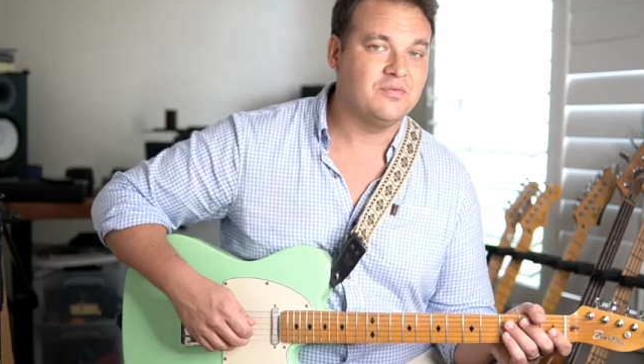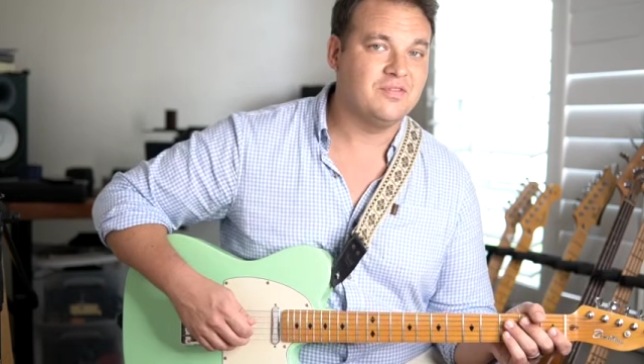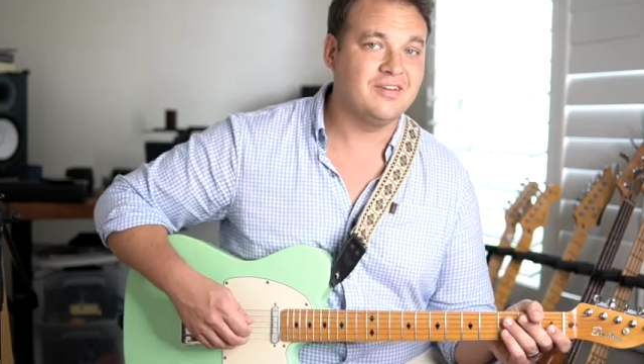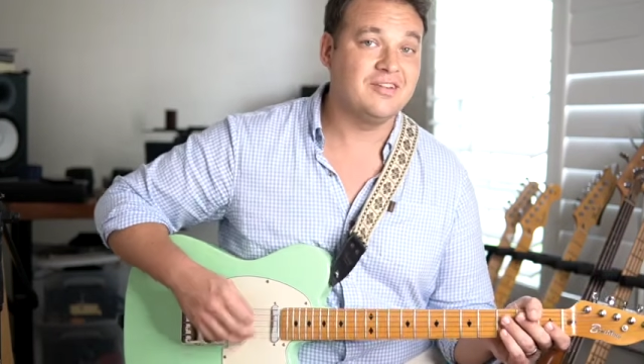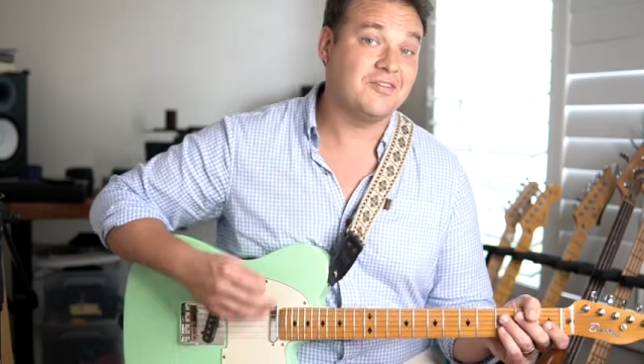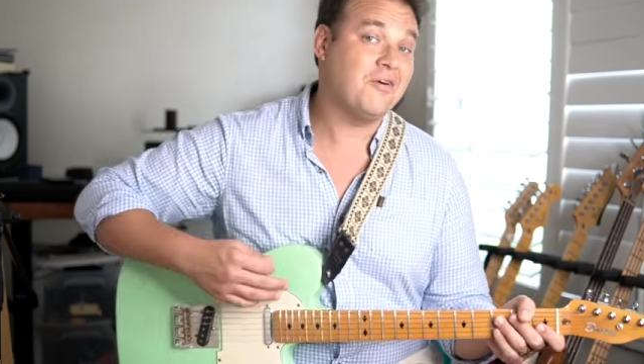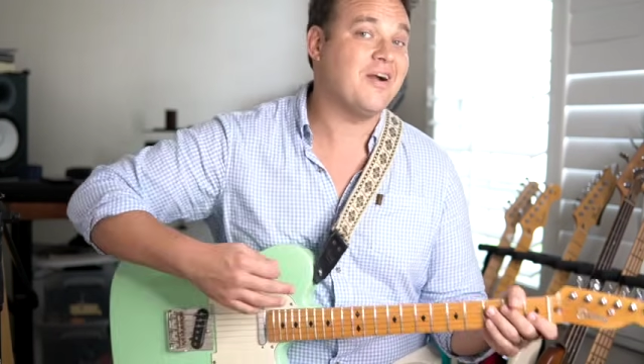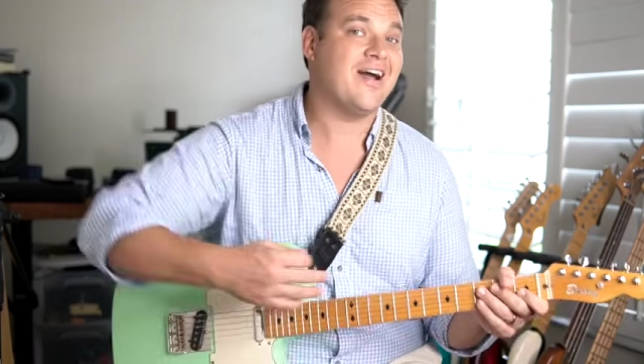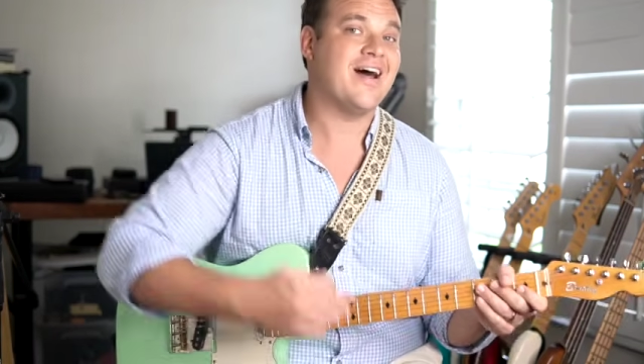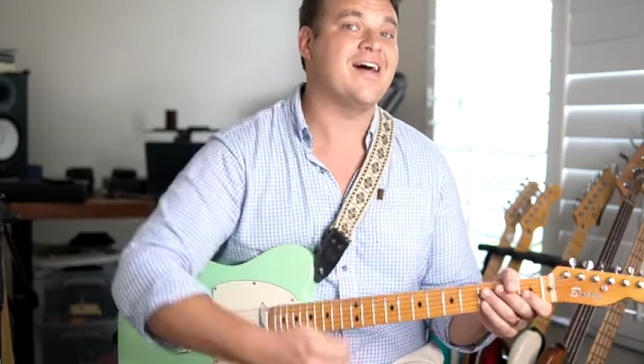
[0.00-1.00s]
The guitar
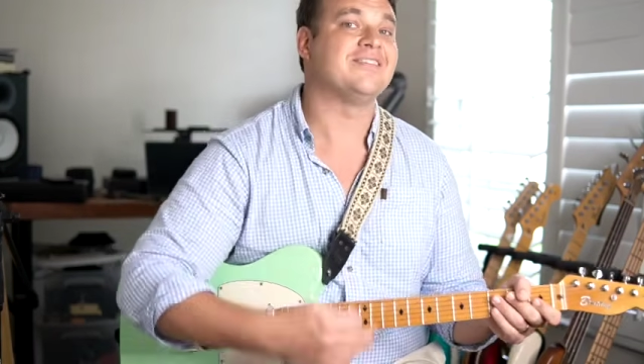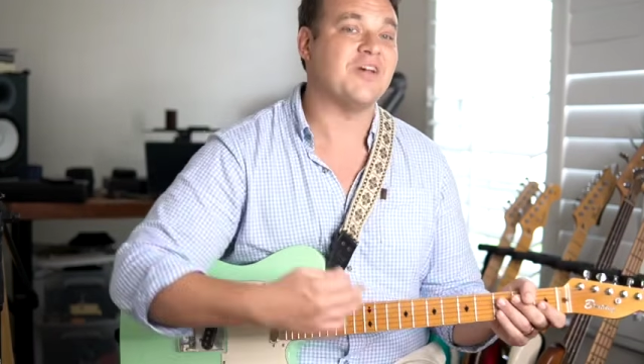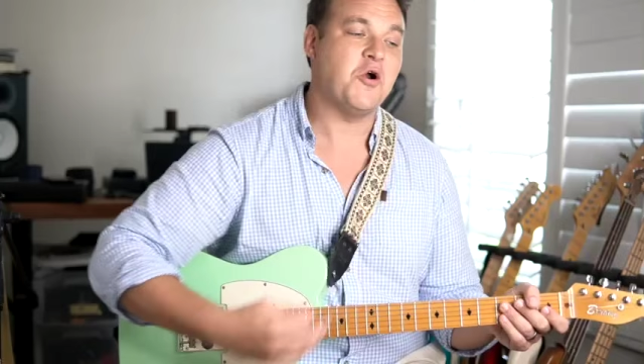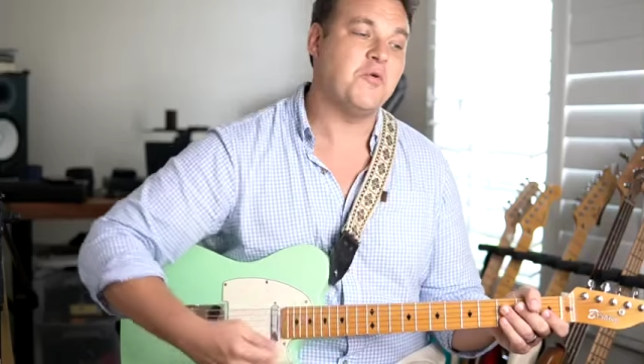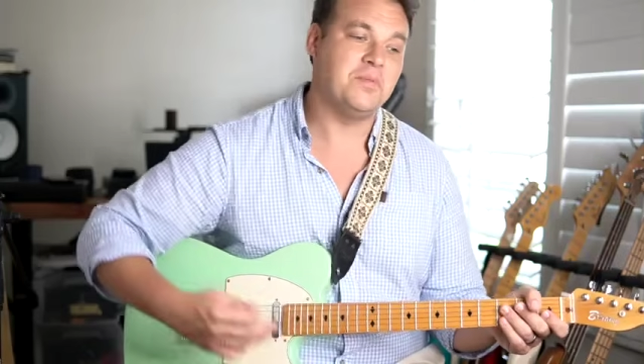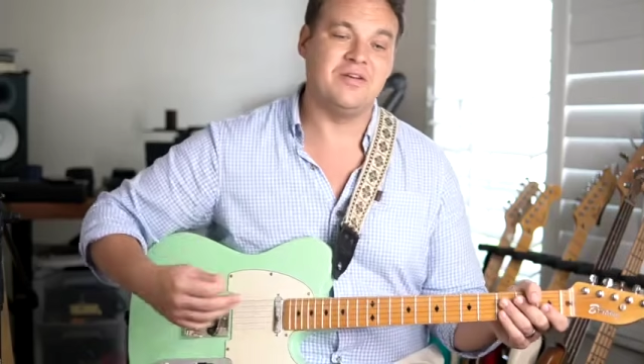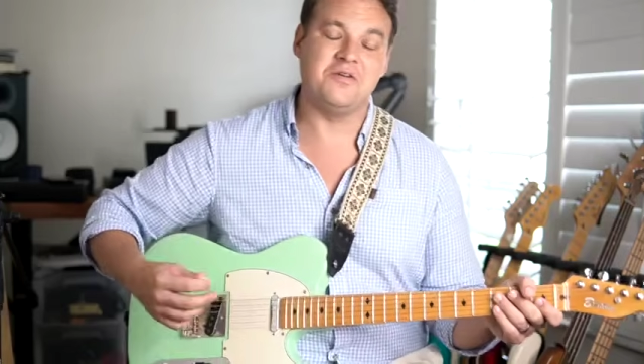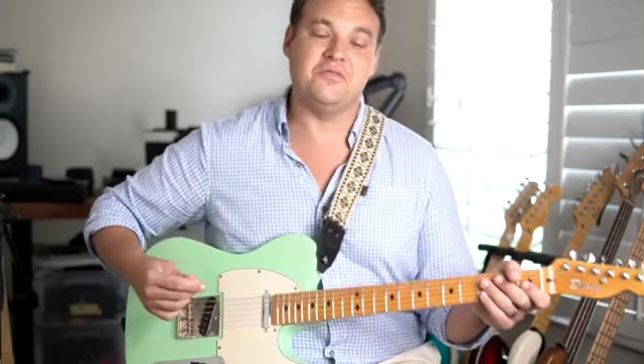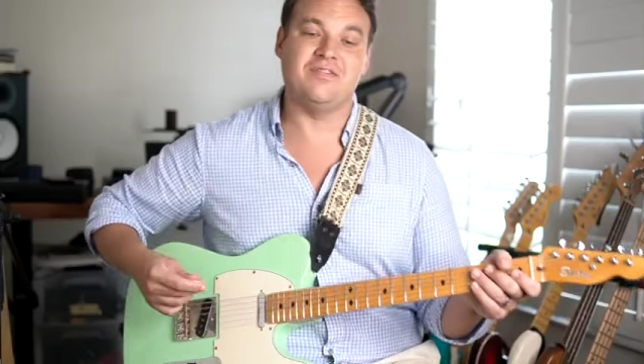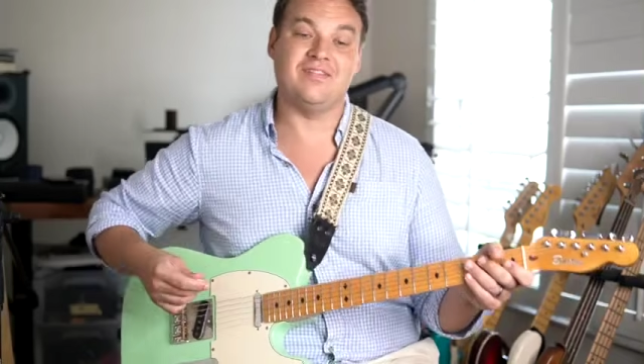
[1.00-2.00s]
has open
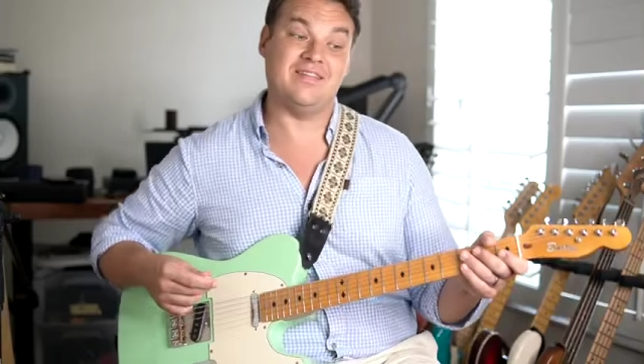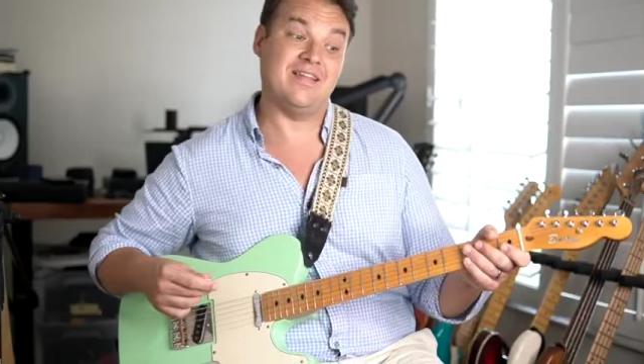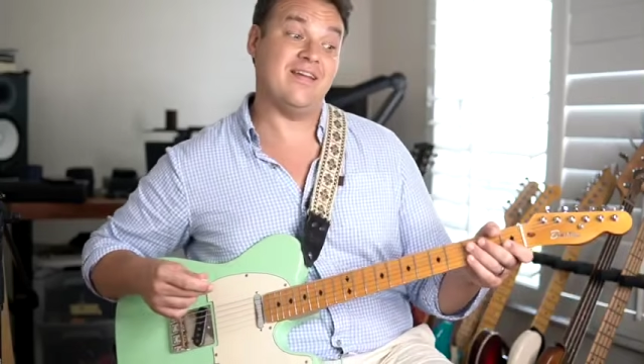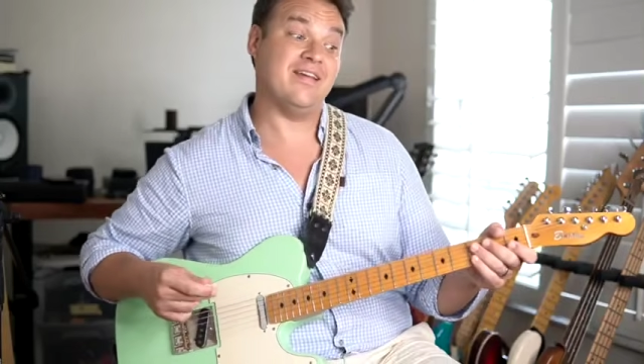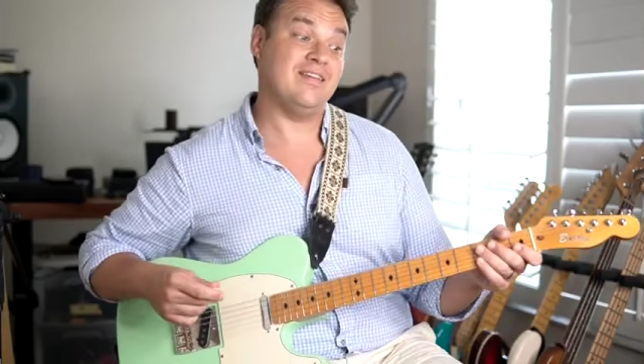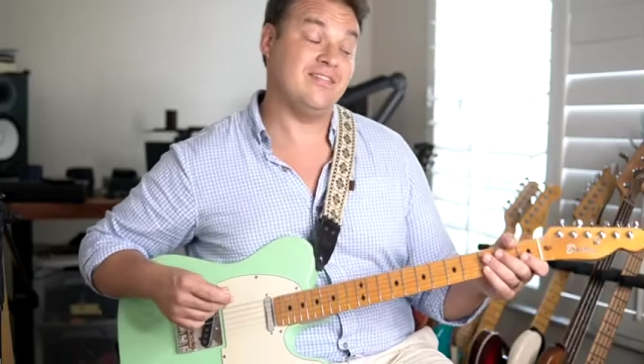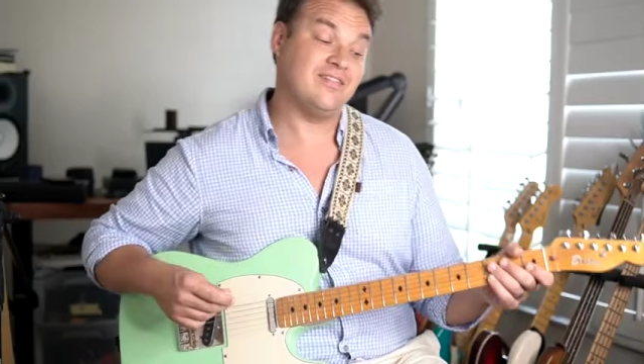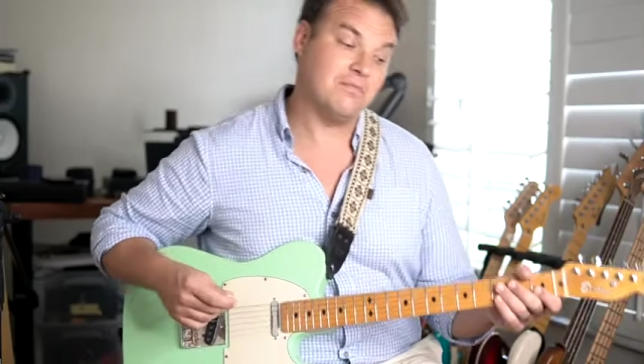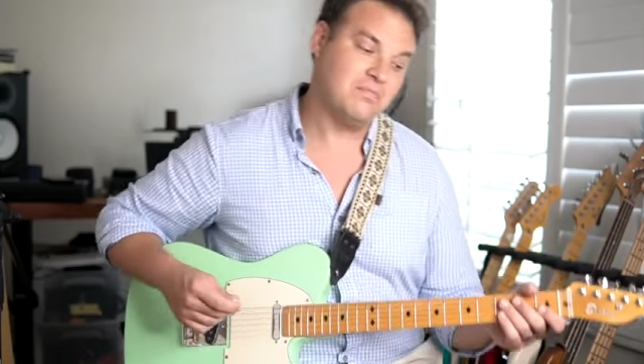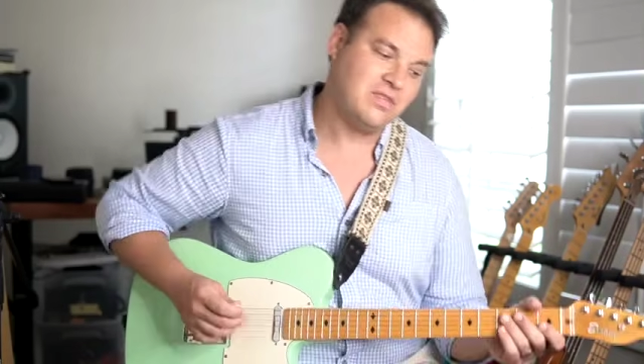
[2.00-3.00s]
notes, and that is
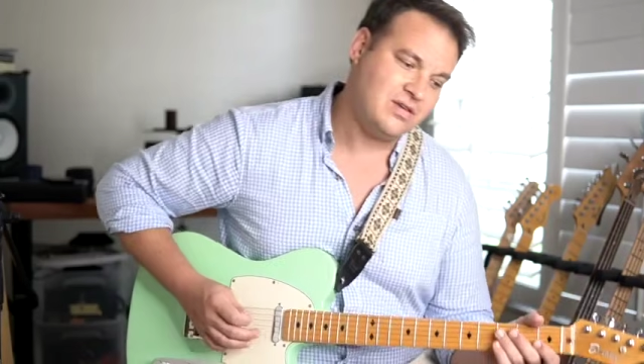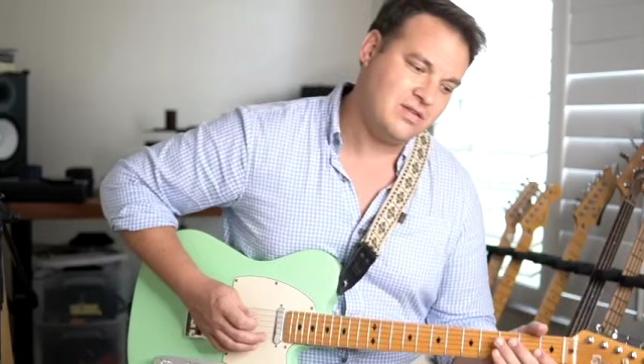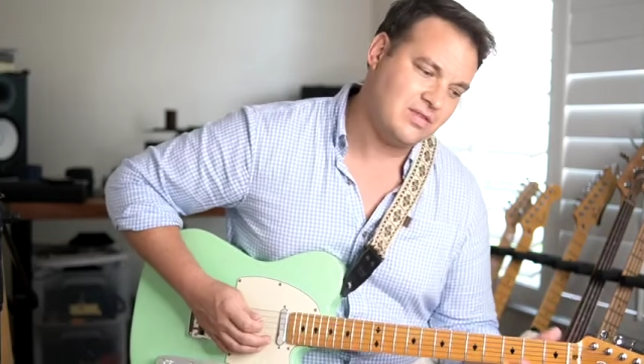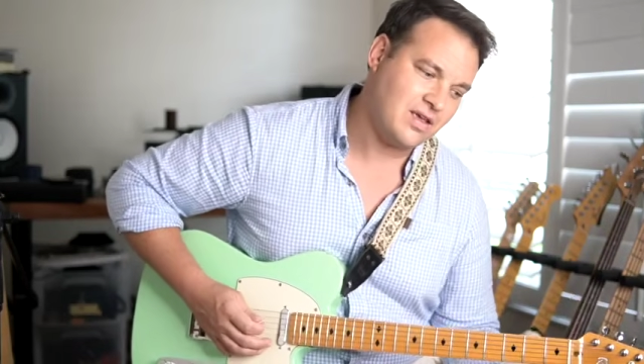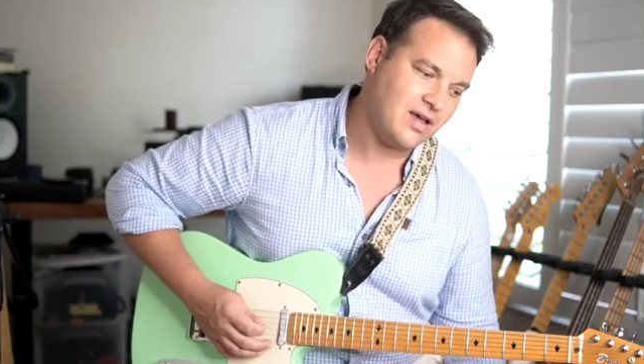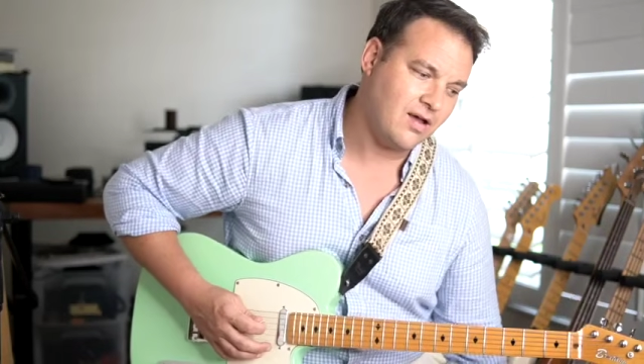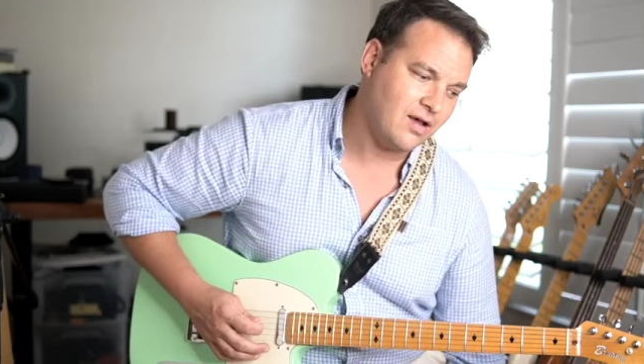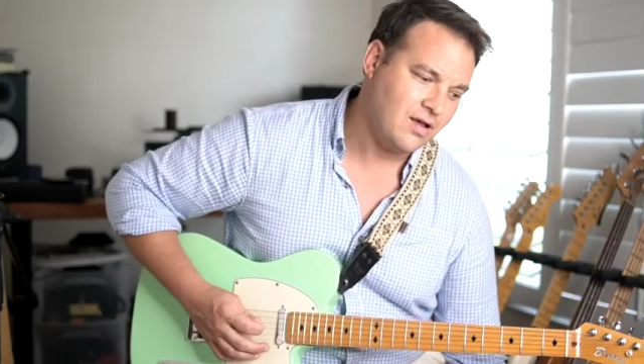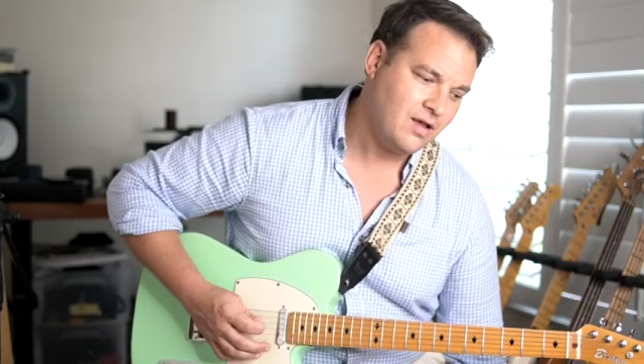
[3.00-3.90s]
something that